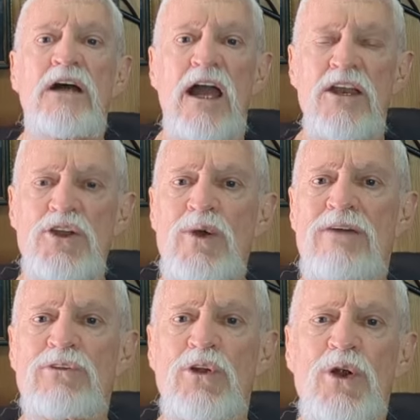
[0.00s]
And you
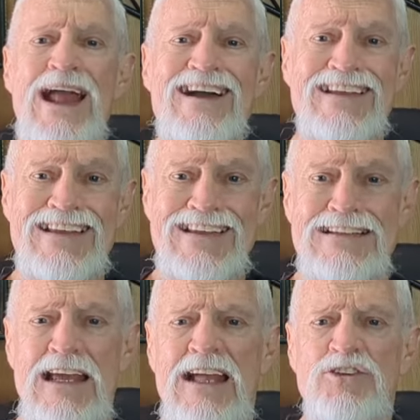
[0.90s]
have to learn how to
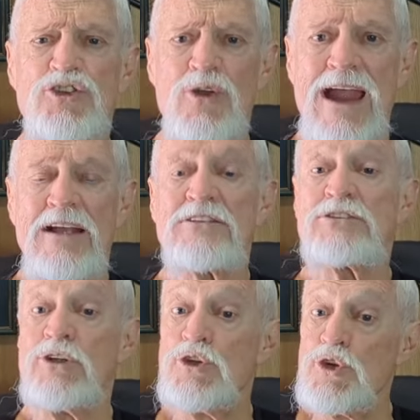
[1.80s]
hit and strike
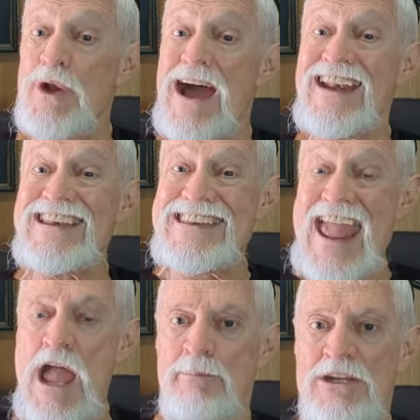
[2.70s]
so you do not
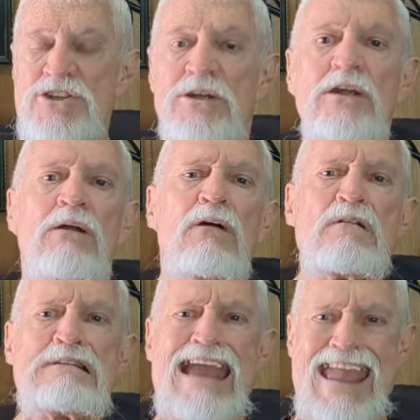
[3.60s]
damage your
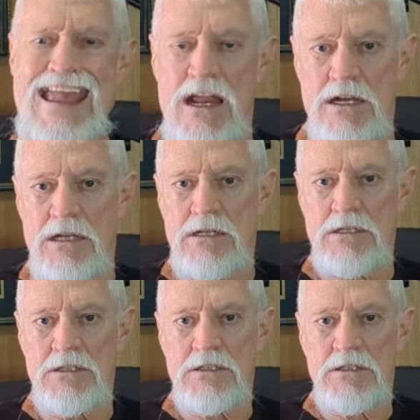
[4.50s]
own hand.
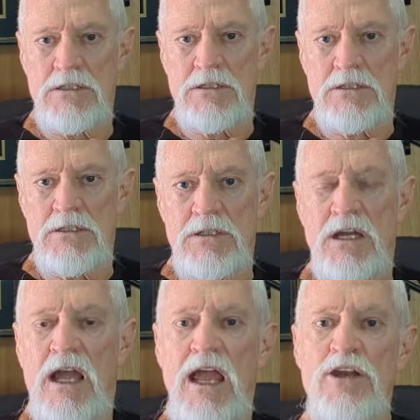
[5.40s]

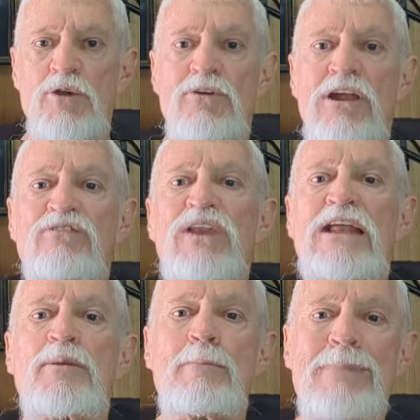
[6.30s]
And you inflict
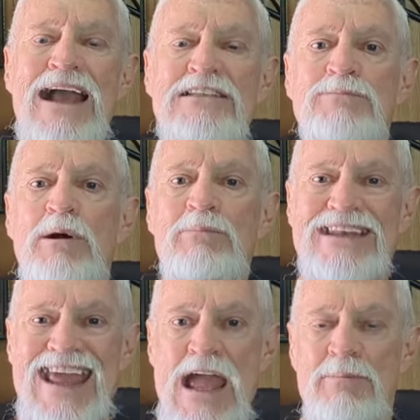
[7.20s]
maximum
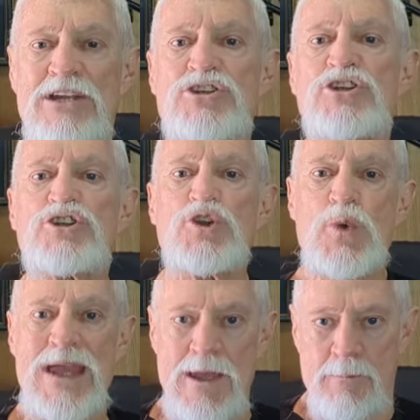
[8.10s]
damage to
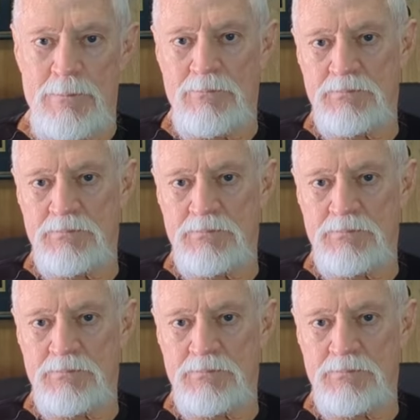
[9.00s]
him.